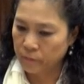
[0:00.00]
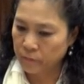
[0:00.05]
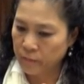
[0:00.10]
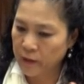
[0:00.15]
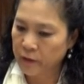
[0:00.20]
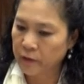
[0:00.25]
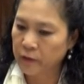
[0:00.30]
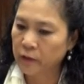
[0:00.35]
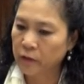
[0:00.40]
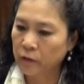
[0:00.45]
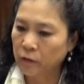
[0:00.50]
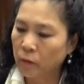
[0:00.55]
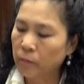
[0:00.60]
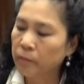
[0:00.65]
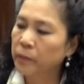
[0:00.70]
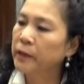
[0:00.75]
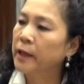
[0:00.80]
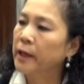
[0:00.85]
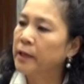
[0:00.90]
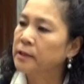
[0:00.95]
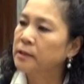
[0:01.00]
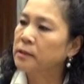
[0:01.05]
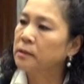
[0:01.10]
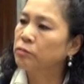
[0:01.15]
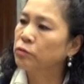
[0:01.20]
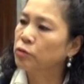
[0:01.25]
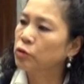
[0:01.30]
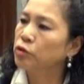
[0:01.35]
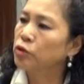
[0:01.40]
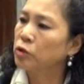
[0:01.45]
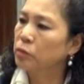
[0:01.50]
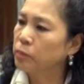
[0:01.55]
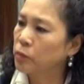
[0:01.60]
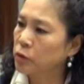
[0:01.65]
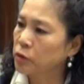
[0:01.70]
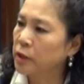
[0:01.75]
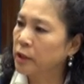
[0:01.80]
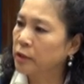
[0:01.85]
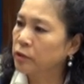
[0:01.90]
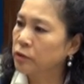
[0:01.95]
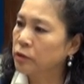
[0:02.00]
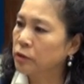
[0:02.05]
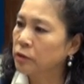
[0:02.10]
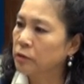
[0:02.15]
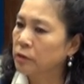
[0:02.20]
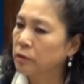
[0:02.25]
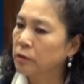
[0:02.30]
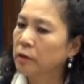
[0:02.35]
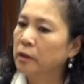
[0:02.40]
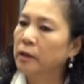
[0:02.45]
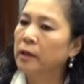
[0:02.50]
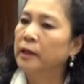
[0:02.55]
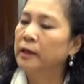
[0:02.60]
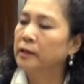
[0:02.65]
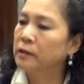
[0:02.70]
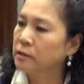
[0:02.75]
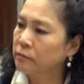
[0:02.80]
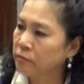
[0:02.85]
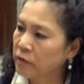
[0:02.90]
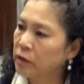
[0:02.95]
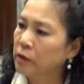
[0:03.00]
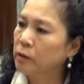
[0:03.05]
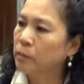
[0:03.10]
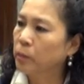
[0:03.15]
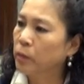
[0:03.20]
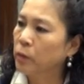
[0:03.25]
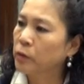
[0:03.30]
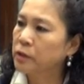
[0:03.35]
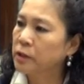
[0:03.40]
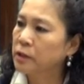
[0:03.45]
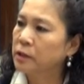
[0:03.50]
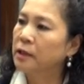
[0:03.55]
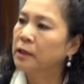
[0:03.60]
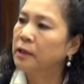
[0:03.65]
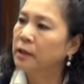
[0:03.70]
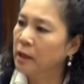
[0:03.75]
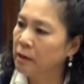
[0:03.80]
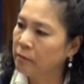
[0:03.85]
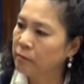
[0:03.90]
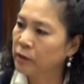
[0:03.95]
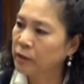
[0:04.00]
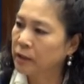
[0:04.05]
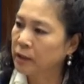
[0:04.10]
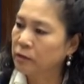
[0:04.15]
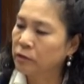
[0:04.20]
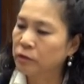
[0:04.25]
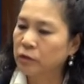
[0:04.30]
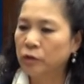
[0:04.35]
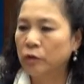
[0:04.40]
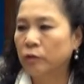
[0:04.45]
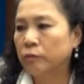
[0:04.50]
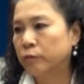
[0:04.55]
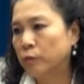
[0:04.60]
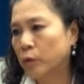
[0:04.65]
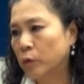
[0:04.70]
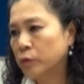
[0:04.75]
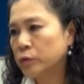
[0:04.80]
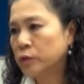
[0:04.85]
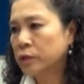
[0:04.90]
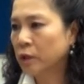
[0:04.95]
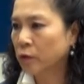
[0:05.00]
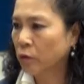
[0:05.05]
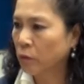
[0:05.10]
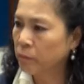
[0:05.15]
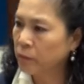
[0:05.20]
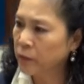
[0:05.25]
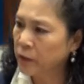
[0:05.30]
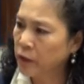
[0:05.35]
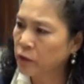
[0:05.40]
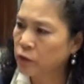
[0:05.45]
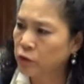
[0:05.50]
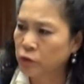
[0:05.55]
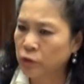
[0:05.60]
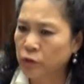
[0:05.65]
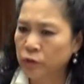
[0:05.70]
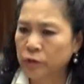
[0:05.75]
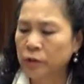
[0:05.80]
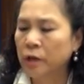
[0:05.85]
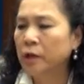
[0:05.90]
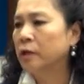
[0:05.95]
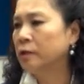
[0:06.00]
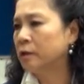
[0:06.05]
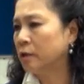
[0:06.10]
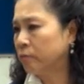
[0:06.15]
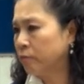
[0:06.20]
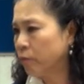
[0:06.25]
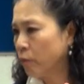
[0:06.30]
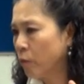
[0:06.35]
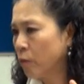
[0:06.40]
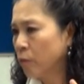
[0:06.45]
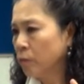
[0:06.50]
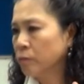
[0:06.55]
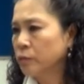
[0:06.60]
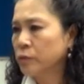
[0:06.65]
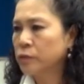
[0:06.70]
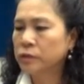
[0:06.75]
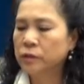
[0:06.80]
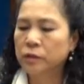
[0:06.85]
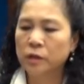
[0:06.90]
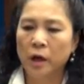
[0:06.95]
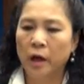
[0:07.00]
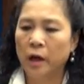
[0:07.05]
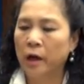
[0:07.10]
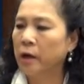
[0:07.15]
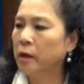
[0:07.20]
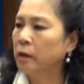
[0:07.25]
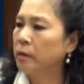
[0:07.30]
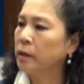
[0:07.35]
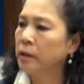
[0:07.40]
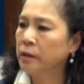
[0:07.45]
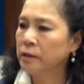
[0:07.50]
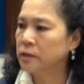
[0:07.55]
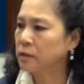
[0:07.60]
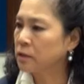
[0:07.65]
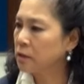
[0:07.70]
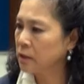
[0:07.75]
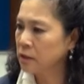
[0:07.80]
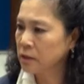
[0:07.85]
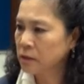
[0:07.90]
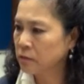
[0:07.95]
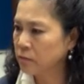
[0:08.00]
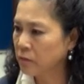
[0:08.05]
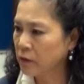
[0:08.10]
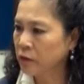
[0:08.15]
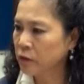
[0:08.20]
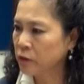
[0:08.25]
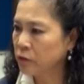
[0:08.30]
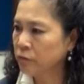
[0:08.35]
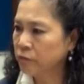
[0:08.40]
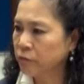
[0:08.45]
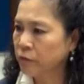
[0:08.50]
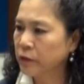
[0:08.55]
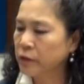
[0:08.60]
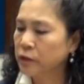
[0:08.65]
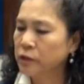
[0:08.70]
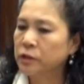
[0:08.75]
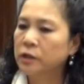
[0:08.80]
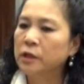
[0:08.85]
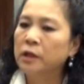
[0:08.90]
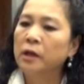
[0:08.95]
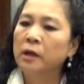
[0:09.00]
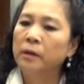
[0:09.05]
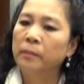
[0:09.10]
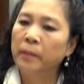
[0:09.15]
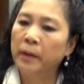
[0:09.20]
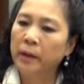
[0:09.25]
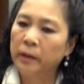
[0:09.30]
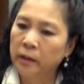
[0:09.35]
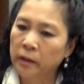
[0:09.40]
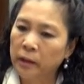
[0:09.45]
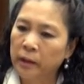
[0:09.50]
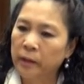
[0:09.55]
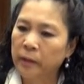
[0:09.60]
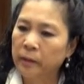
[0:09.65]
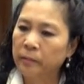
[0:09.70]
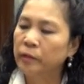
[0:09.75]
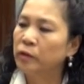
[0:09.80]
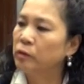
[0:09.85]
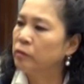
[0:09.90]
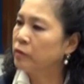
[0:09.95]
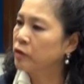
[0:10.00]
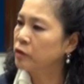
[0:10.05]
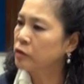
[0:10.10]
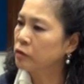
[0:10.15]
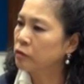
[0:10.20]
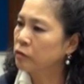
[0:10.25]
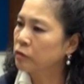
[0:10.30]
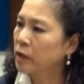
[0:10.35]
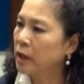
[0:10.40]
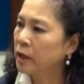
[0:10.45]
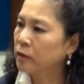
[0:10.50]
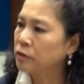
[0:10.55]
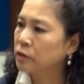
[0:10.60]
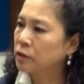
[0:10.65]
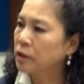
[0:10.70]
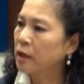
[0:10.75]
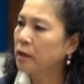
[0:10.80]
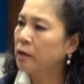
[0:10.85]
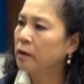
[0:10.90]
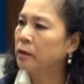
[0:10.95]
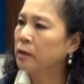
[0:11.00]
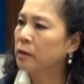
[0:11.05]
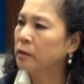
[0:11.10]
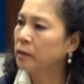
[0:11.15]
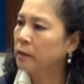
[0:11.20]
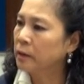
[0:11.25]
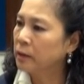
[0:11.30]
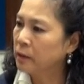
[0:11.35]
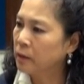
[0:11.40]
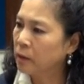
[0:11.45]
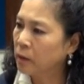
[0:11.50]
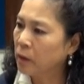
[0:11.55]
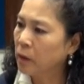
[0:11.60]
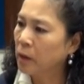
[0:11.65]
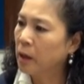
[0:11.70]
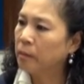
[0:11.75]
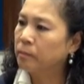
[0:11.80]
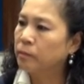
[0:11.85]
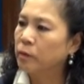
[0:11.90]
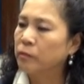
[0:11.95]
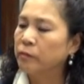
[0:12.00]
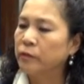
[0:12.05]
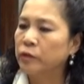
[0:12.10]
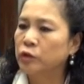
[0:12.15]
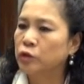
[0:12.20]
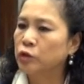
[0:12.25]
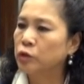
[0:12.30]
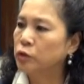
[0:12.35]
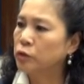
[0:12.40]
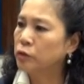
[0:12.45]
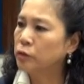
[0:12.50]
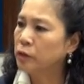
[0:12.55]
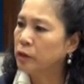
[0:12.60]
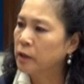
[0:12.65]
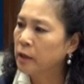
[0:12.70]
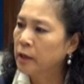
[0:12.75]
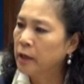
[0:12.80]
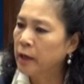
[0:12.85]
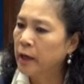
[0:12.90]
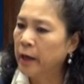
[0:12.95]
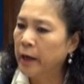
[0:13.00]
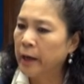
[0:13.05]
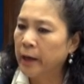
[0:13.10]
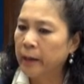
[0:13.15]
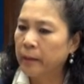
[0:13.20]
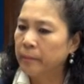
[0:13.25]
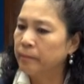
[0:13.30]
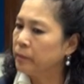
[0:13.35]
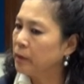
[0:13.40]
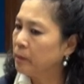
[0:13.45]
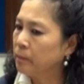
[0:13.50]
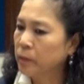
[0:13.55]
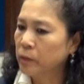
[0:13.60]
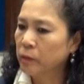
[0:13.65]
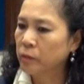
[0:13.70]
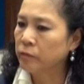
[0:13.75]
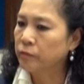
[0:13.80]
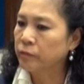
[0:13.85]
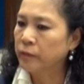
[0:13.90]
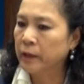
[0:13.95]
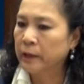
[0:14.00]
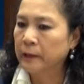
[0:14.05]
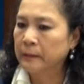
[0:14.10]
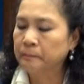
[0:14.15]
very comprehensive social protection is very important in every country. Of course, the combination, the forms is very different, but universal health care, provision, number of